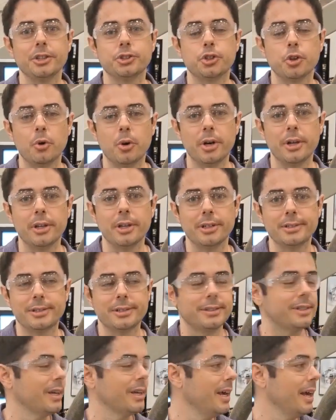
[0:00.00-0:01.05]
you may have
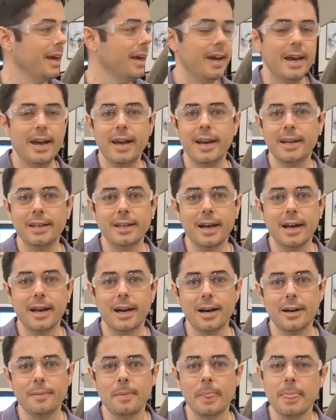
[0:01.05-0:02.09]
actually watched the
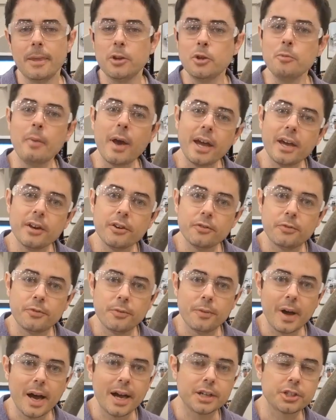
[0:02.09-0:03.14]
previous
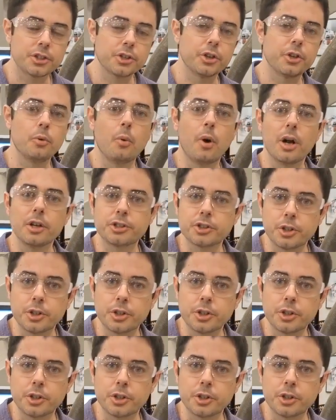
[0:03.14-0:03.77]
video that